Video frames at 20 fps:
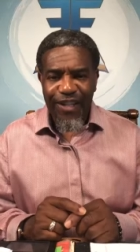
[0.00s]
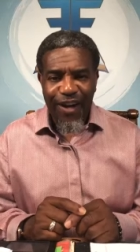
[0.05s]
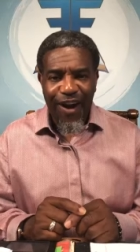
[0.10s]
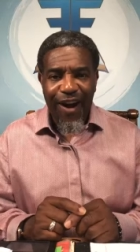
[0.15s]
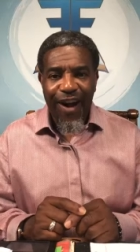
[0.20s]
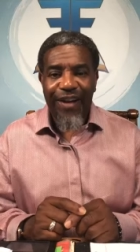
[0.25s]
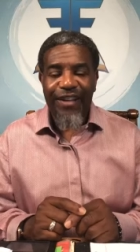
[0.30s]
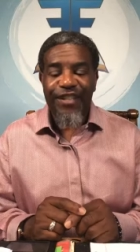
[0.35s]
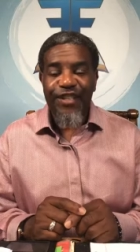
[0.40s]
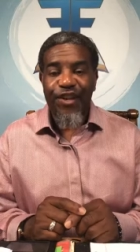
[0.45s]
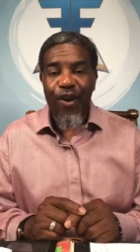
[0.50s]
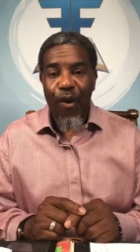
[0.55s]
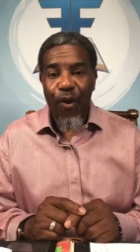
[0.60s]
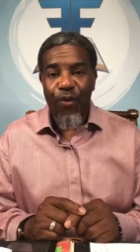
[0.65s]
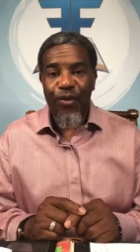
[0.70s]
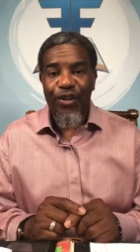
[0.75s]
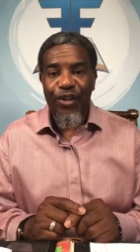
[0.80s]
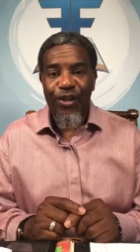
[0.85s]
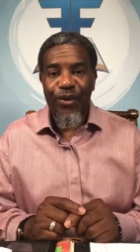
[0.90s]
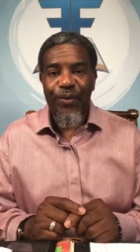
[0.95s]
God is
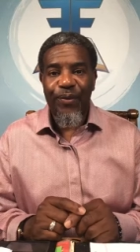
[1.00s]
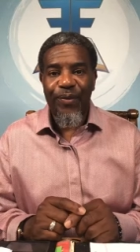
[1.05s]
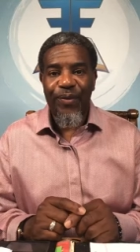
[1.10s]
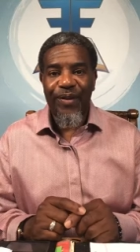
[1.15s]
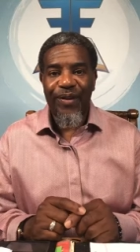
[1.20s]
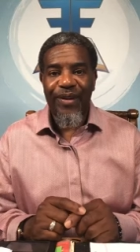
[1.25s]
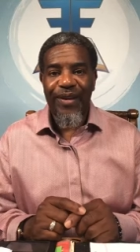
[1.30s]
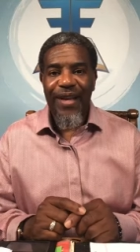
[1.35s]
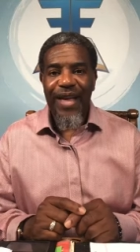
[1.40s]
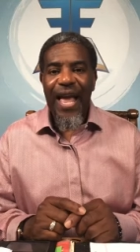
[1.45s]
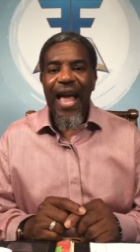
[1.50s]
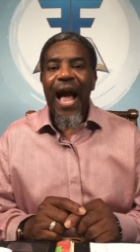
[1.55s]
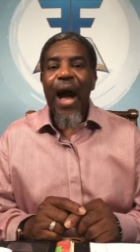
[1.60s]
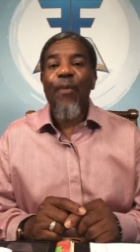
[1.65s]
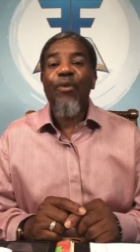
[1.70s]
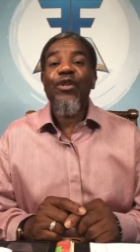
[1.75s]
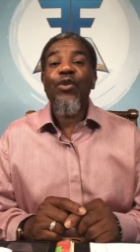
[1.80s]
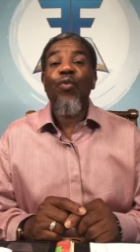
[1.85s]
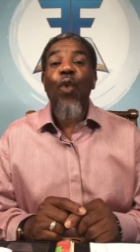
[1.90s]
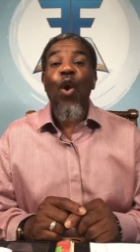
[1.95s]
calling you.
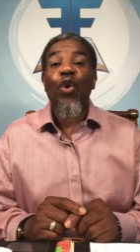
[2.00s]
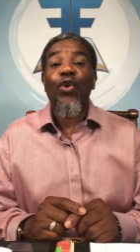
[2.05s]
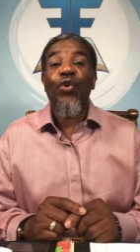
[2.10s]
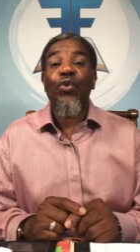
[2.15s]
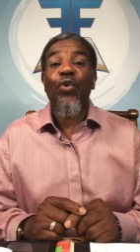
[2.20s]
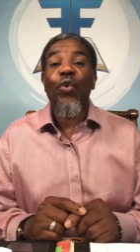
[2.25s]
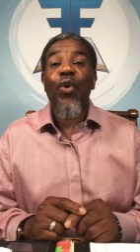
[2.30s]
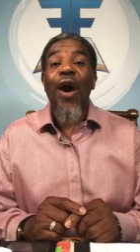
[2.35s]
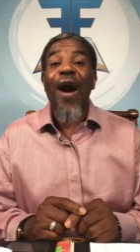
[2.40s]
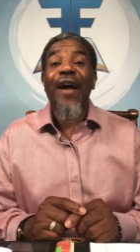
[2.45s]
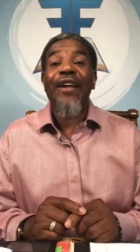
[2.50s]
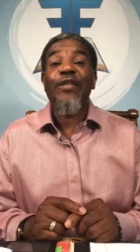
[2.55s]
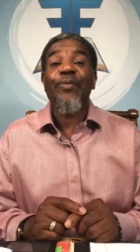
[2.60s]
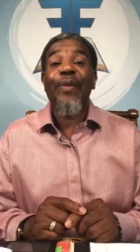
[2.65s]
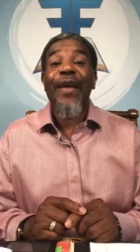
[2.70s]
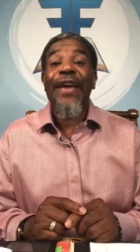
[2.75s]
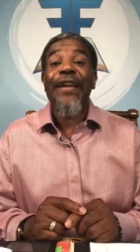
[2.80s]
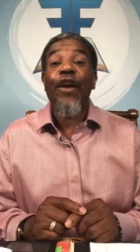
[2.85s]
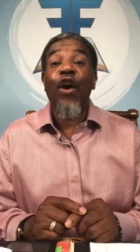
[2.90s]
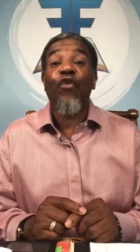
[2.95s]
I want to walk you through
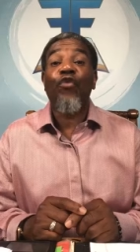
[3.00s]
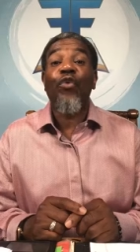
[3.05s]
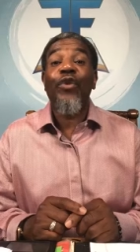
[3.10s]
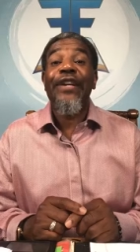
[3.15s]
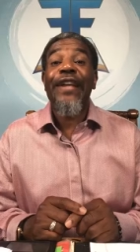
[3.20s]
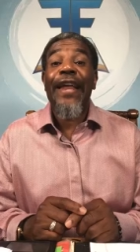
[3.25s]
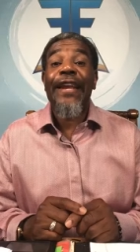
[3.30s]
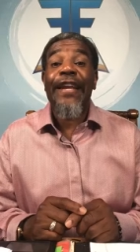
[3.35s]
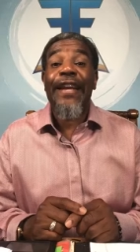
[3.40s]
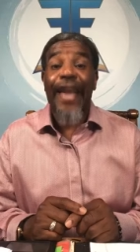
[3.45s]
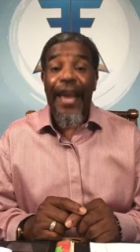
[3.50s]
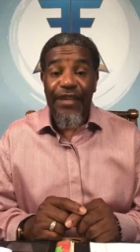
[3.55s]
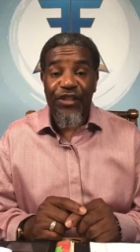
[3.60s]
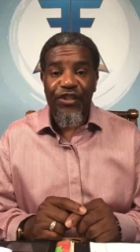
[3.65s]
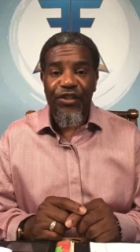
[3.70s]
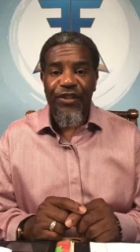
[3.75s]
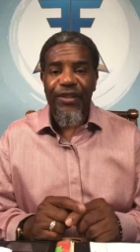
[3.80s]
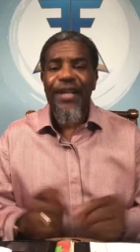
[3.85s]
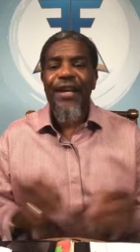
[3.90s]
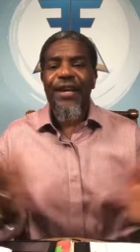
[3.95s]
God's plan of
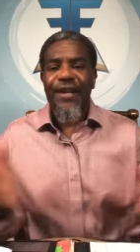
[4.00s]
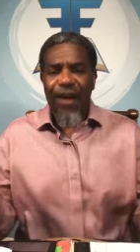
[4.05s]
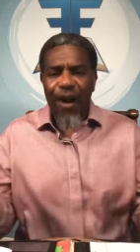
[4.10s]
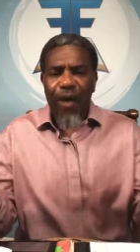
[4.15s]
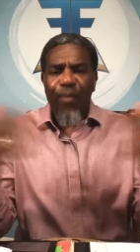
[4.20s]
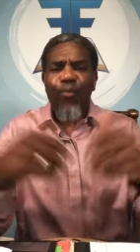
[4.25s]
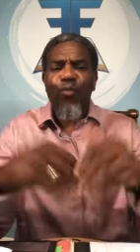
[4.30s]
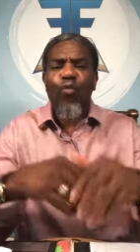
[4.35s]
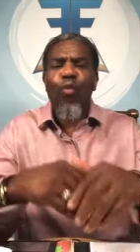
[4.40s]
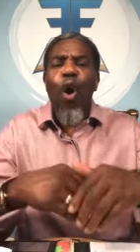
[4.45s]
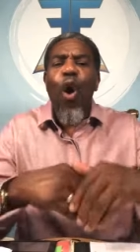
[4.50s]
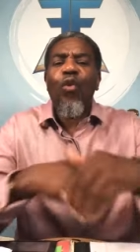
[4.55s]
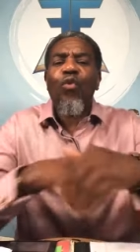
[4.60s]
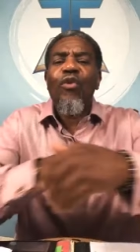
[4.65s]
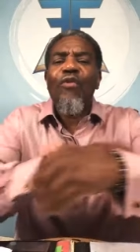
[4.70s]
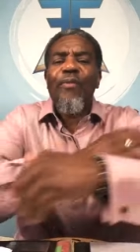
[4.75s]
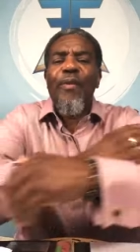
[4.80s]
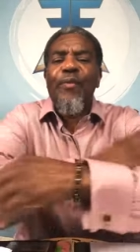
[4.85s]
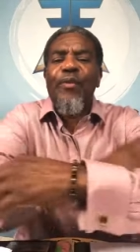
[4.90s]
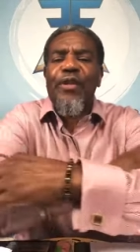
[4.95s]
rededication. Come,
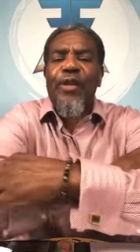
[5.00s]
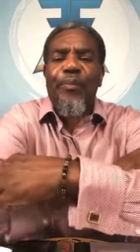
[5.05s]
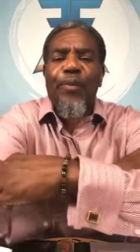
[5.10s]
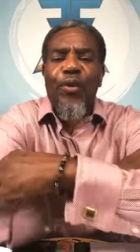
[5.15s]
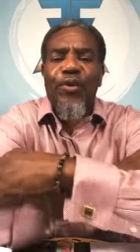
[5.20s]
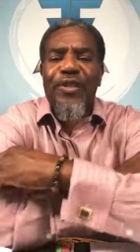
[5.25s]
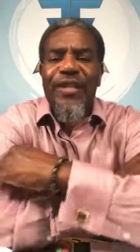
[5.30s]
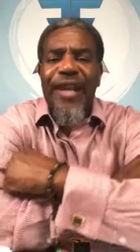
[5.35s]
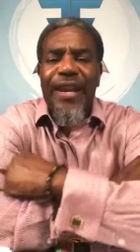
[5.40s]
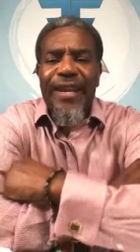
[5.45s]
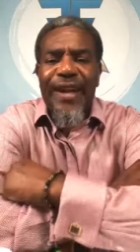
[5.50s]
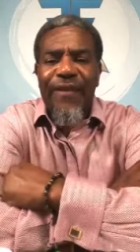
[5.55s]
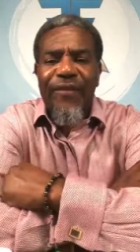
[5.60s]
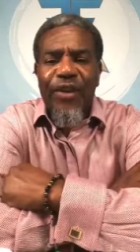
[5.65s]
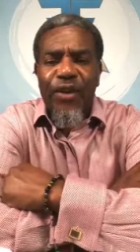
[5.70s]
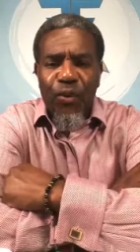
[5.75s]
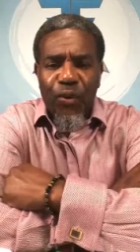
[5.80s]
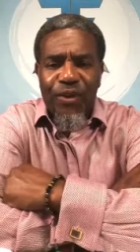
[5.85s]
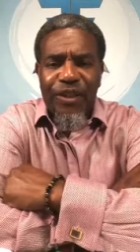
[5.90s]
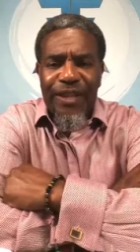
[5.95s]
walk with me with the person that
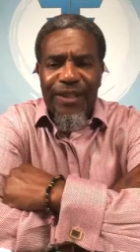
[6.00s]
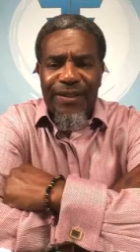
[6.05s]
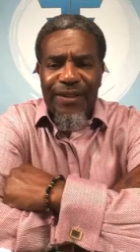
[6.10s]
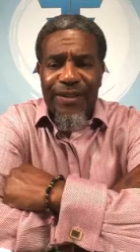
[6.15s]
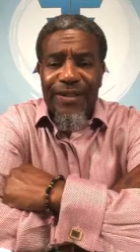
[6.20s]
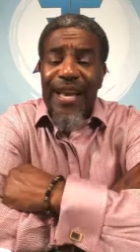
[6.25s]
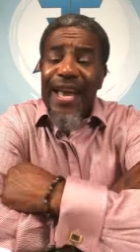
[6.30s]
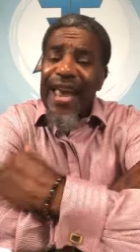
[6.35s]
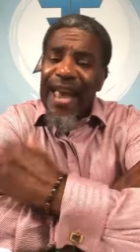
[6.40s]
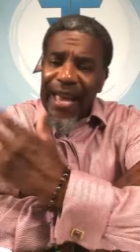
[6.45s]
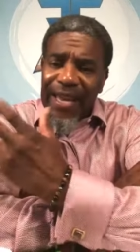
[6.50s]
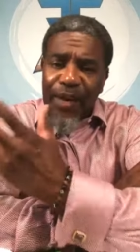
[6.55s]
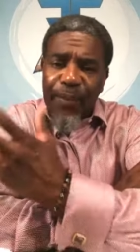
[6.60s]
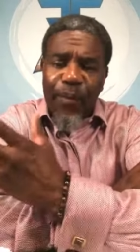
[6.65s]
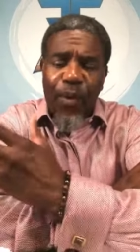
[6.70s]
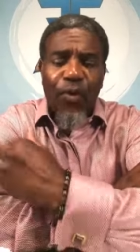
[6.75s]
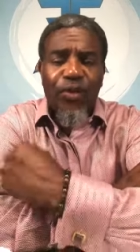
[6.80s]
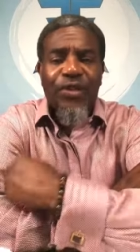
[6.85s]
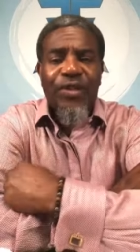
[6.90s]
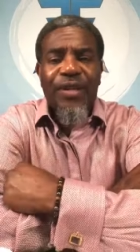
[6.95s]
never knew Jesus and
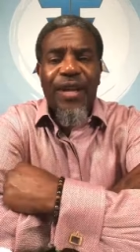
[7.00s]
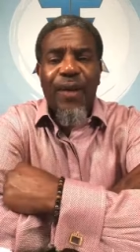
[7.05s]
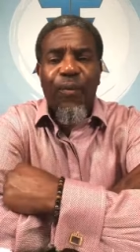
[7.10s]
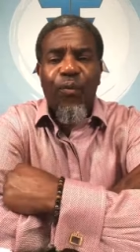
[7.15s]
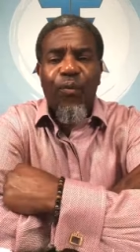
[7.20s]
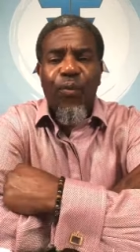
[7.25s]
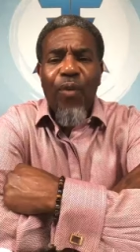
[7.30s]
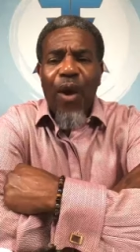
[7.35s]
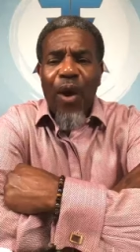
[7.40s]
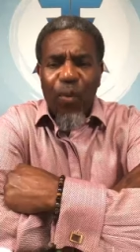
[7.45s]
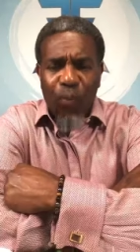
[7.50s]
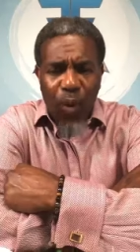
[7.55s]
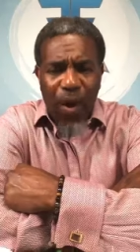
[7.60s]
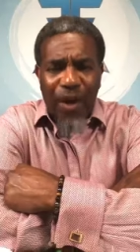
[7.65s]
the person that